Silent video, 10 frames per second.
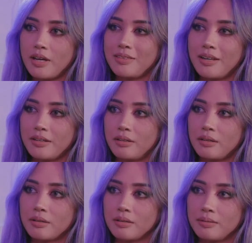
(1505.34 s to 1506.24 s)
and then
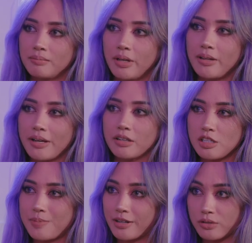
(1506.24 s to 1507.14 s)
it like
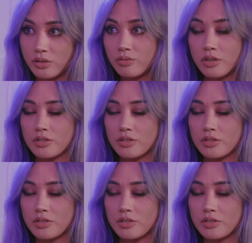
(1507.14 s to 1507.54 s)
inspires you for a